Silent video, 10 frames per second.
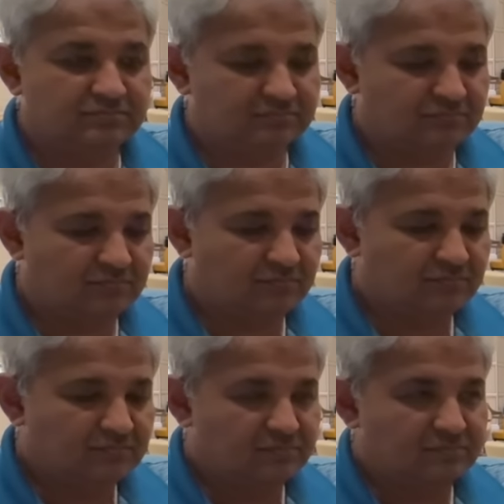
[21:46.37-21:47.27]

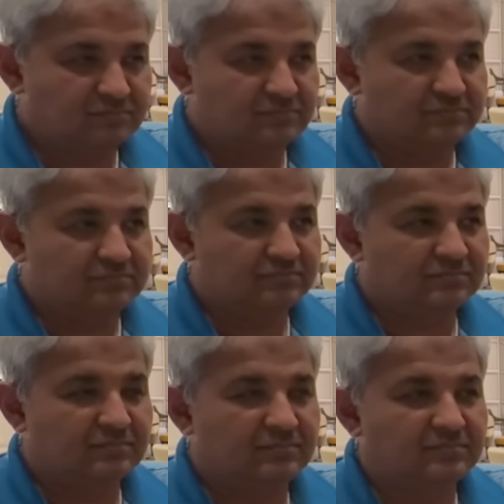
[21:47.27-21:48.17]

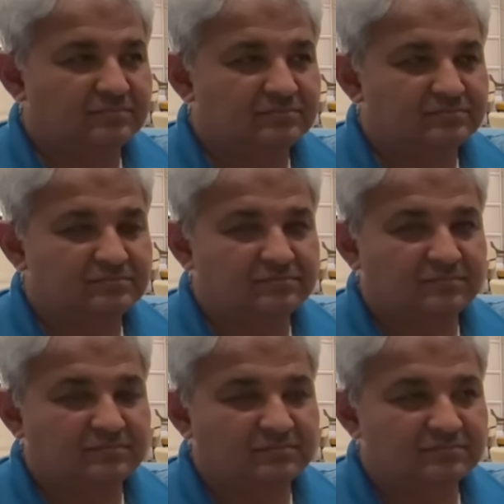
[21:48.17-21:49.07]

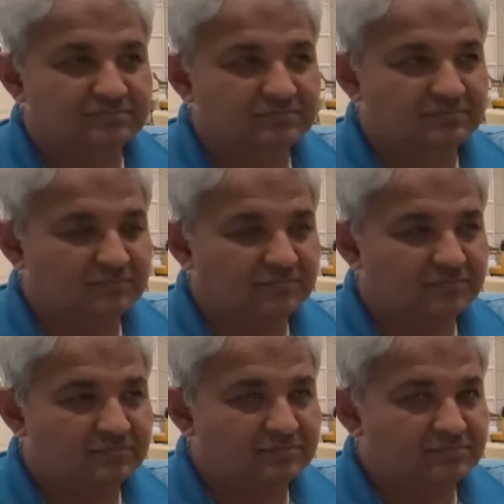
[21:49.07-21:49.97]

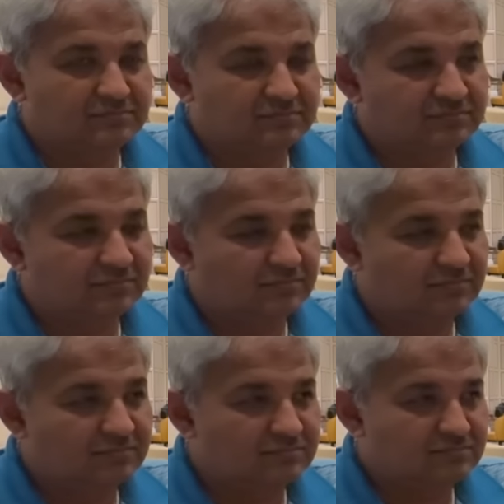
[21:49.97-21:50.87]

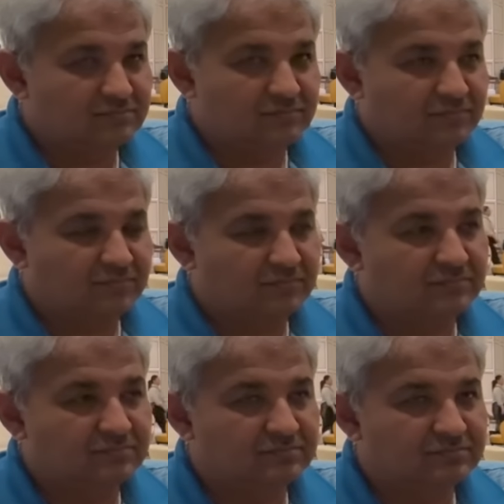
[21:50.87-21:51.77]

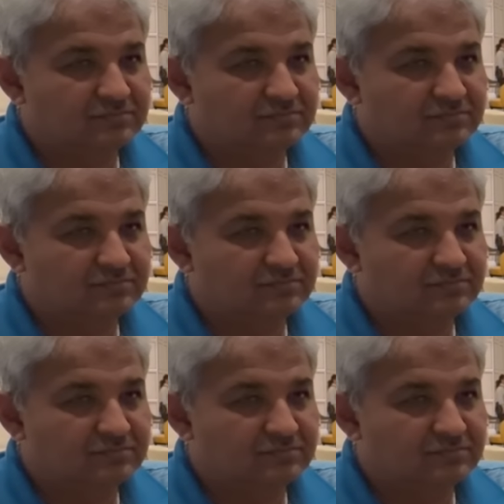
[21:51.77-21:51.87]
The person shown says nothing.